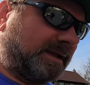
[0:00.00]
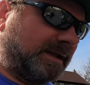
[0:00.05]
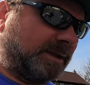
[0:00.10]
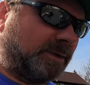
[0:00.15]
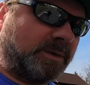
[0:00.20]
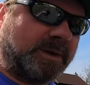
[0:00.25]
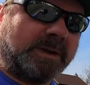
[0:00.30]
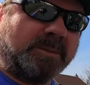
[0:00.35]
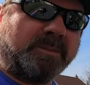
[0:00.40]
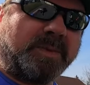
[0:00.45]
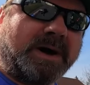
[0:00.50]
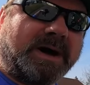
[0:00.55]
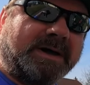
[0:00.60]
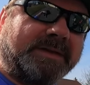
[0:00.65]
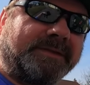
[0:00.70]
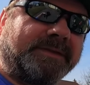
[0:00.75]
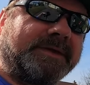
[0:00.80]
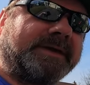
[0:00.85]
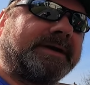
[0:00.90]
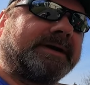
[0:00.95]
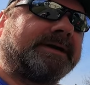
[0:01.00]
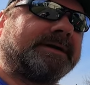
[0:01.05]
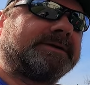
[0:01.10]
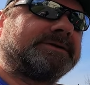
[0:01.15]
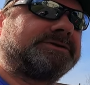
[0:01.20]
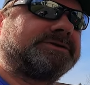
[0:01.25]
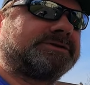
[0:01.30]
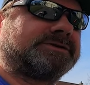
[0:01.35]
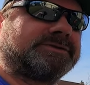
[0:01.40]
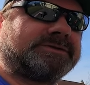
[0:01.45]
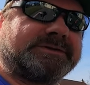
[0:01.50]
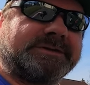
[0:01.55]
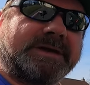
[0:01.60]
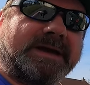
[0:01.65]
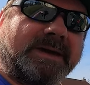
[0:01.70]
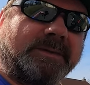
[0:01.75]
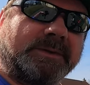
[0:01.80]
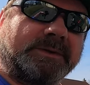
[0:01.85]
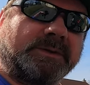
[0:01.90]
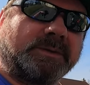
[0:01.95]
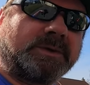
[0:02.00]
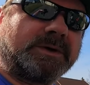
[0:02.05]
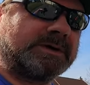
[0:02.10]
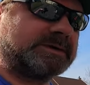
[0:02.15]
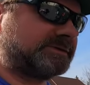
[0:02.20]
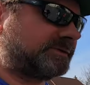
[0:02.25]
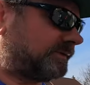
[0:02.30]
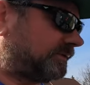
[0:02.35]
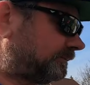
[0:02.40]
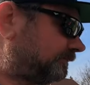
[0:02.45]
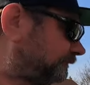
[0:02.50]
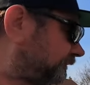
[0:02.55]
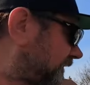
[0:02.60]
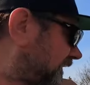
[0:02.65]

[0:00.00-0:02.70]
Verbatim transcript: local pond there just to see how it works so